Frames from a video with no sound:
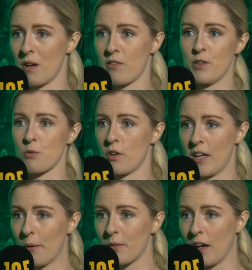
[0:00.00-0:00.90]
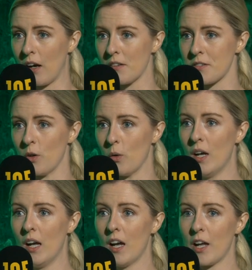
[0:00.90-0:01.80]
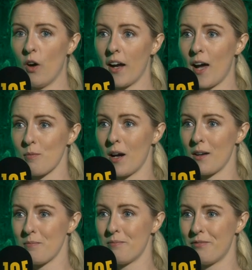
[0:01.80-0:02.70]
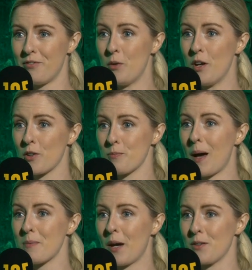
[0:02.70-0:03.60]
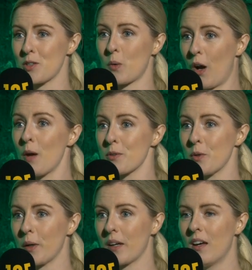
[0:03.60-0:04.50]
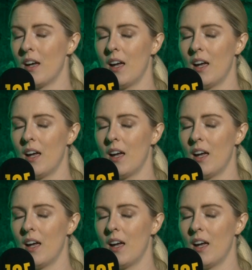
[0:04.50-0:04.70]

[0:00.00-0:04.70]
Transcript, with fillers: My friends were already out there. So, yeah. you know, I had my few years mapped out as to right. where I was going.